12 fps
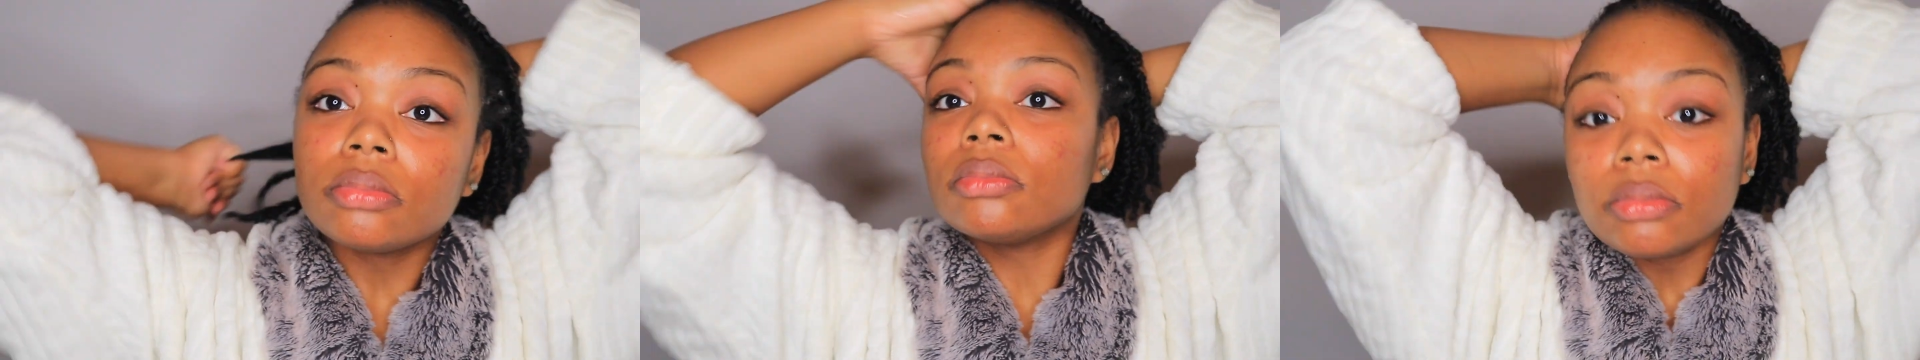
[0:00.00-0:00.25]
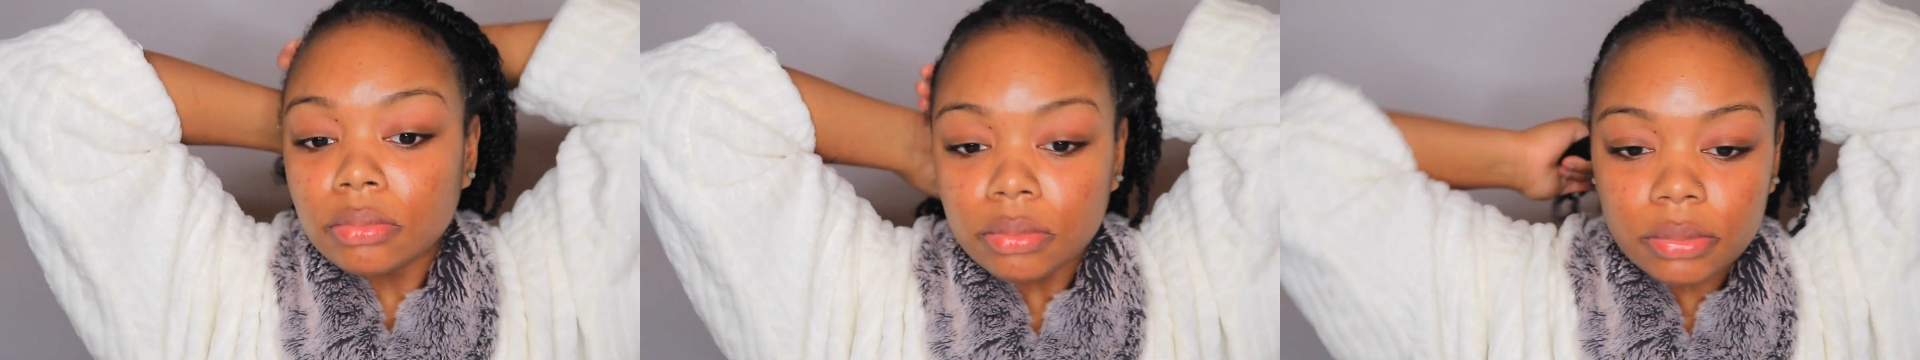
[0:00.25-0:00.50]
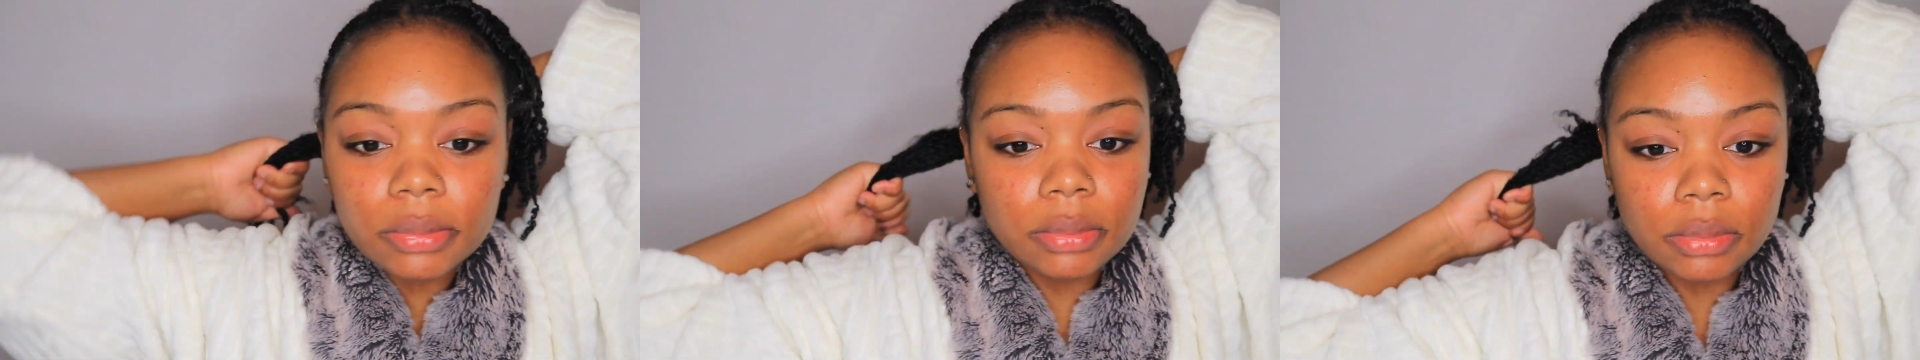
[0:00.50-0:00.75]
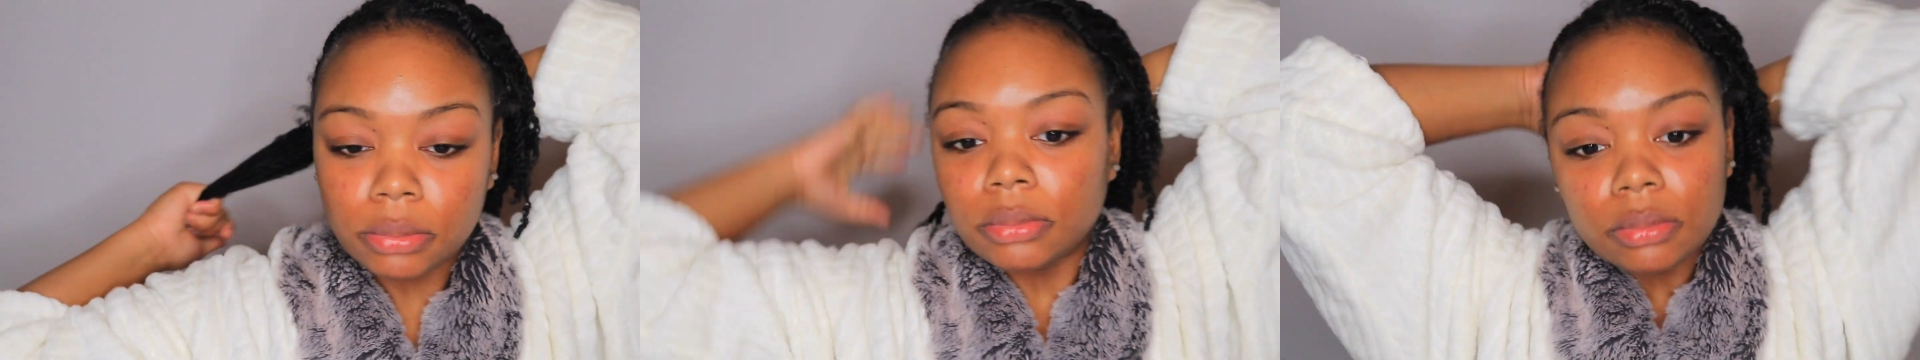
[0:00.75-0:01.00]
it's just a little
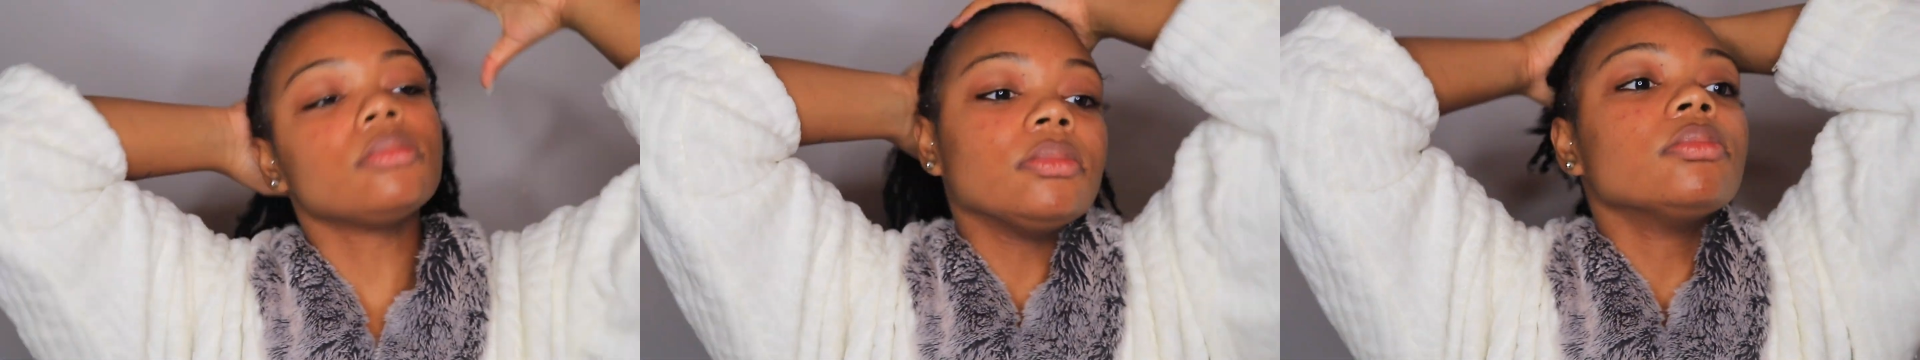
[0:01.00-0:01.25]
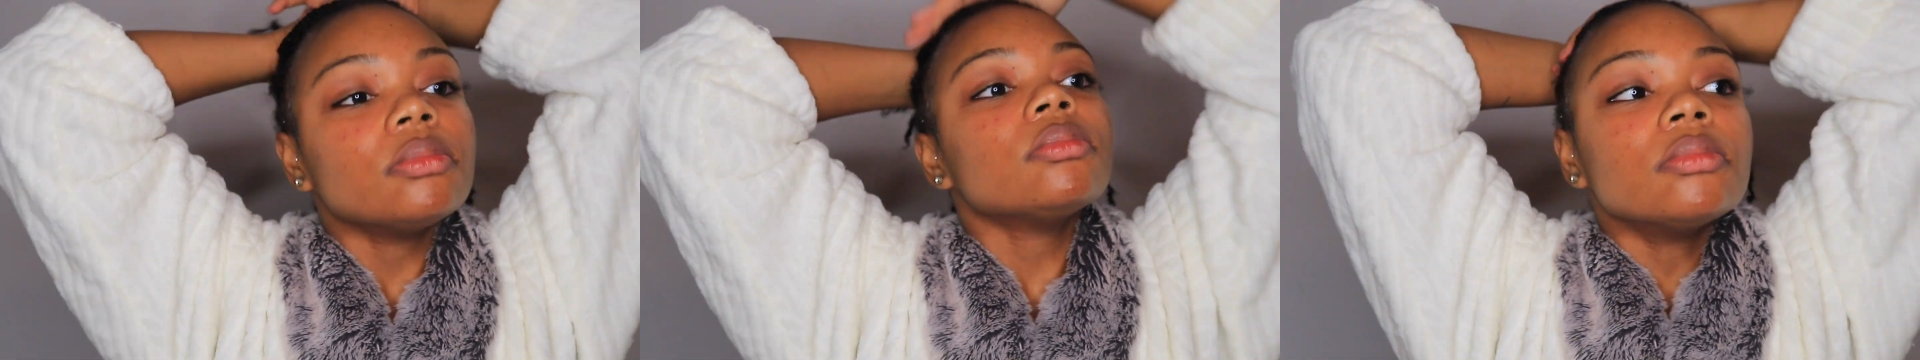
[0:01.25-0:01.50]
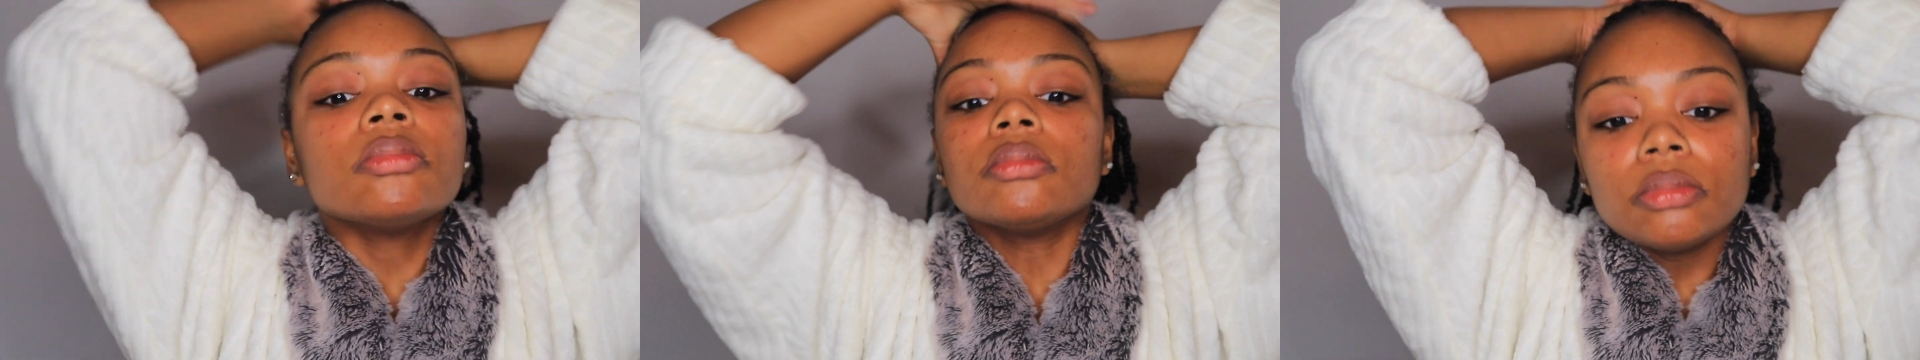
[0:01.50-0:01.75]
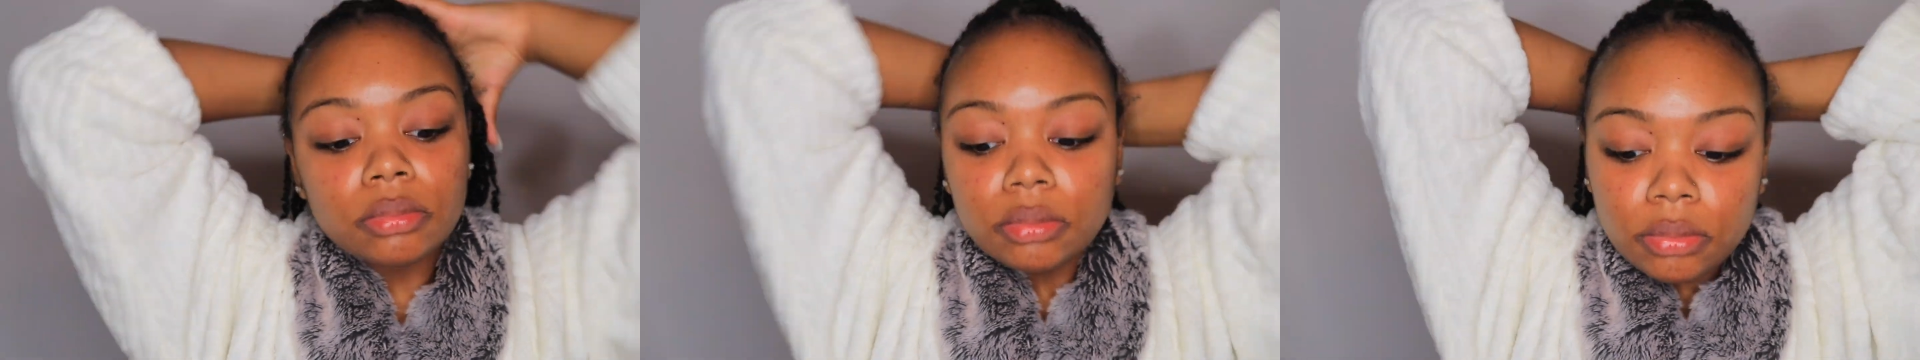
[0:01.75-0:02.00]
damp.
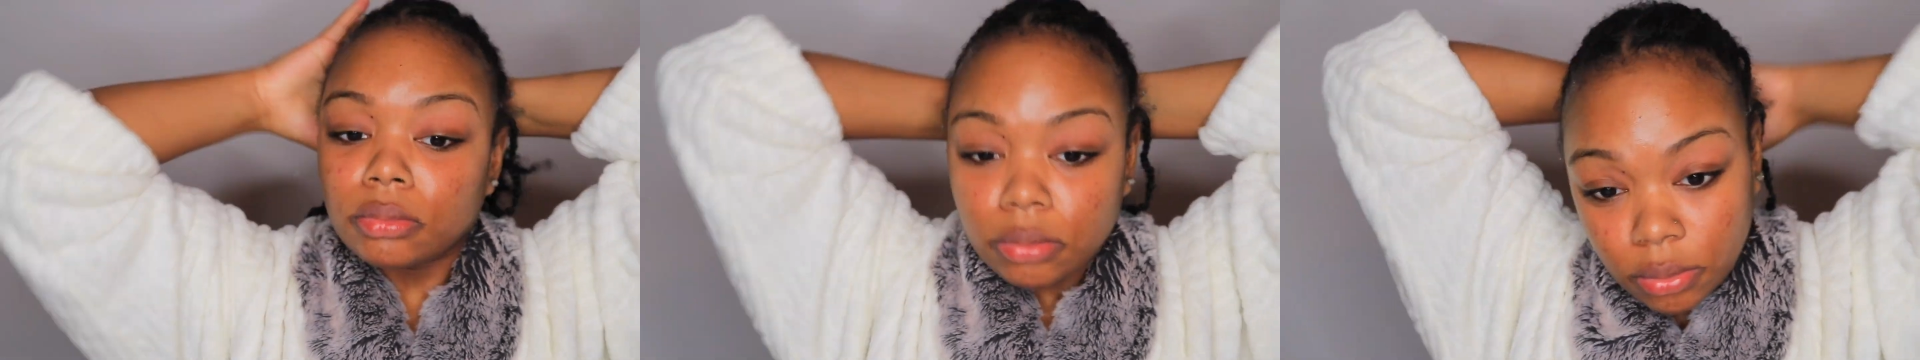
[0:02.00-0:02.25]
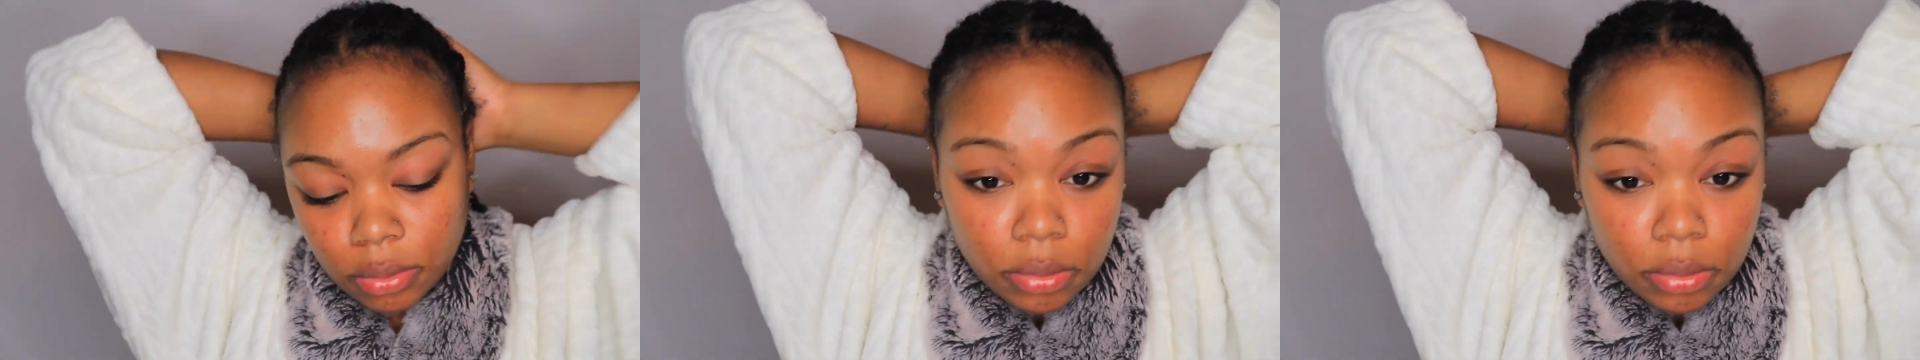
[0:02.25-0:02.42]
And then I'm